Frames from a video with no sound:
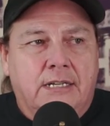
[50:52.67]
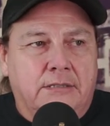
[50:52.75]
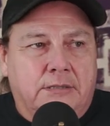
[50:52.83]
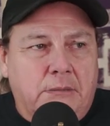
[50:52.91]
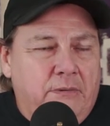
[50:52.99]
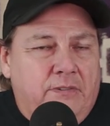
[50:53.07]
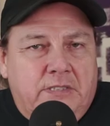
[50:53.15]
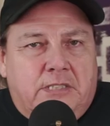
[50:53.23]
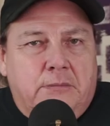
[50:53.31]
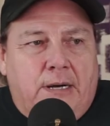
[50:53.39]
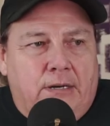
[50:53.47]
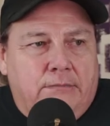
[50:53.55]
Some of it's
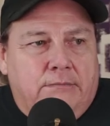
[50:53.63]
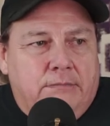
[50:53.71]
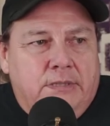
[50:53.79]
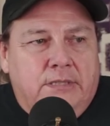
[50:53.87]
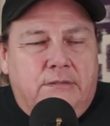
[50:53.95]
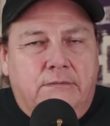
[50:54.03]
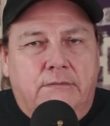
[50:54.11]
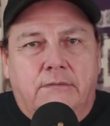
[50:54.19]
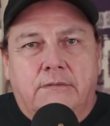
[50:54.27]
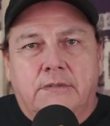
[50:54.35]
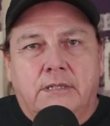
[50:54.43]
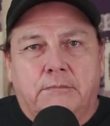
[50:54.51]
about, you
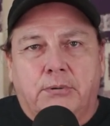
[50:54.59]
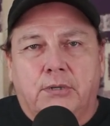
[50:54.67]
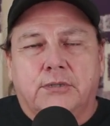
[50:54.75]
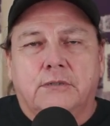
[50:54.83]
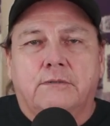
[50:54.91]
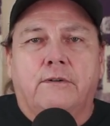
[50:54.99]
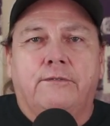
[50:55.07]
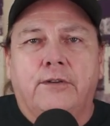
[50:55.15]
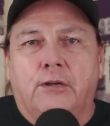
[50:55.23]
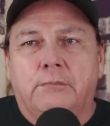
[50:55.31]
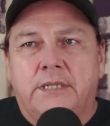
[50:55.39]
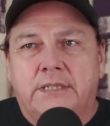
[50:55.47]
know, personal
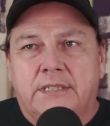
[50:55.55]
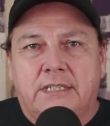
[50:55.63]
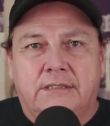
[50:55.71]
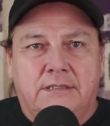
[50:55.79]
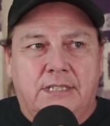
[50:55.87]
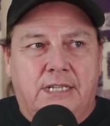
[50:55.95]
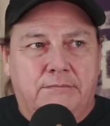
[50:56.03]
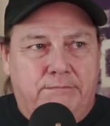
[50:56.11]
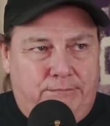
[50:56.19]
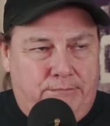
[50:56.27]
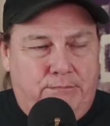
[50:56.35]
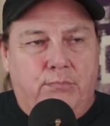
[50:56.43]
fulfillment
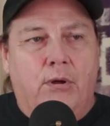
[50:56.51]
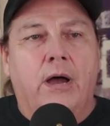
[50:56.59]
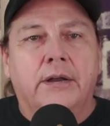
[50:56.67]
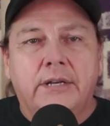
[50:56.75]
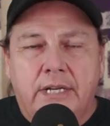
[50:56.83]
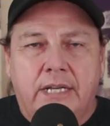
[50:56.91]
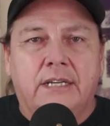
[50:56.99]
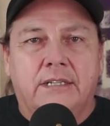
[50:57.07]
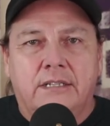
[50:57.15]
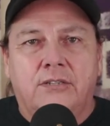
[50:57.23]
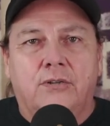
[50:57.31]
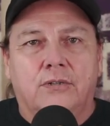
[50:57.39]
and
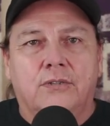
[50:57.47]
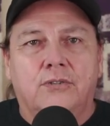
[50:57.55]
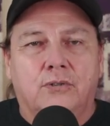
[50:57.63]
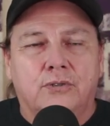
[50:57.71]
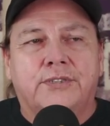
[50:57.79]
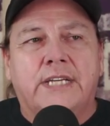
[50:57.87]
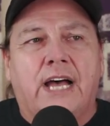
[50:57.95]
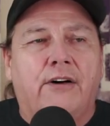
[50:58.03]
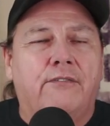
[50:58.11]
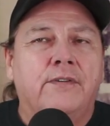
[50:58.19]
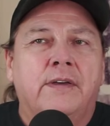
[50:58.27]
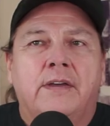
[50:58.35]
broadening
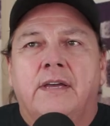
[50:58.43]
yourself.